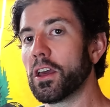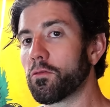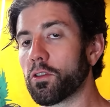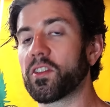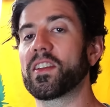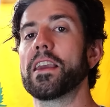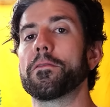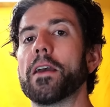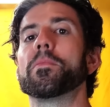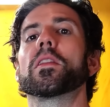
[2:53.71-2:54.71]
receive
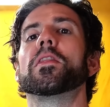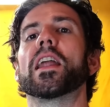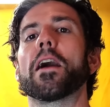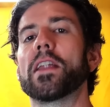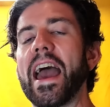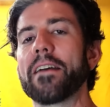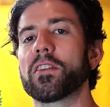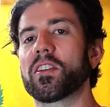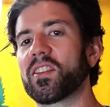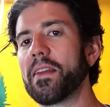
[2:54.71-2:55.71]
it, then I would have
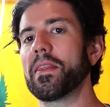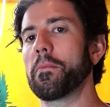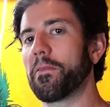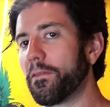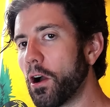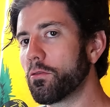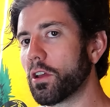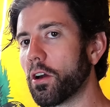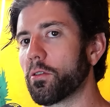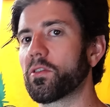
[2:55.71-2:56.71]
to send them
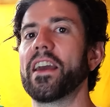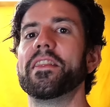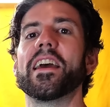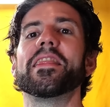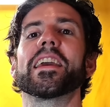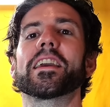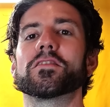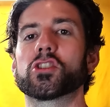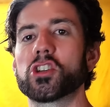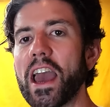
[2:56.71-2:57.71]
photos and then they
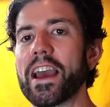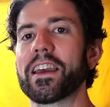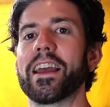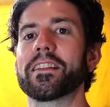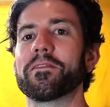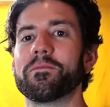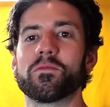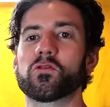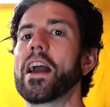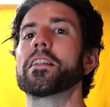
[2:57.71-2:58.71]
could check and
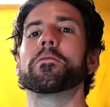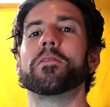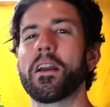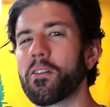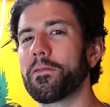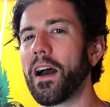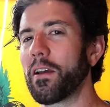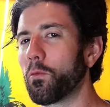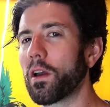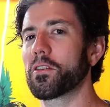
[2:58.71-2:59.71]
try to verify
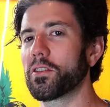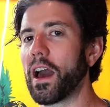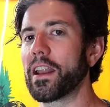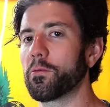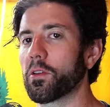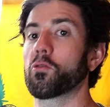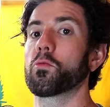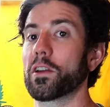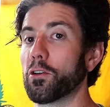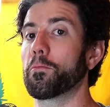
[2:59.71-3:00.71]
whether or not it was a
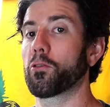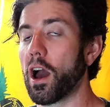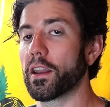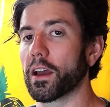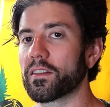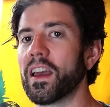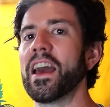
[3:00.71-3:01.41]
real product.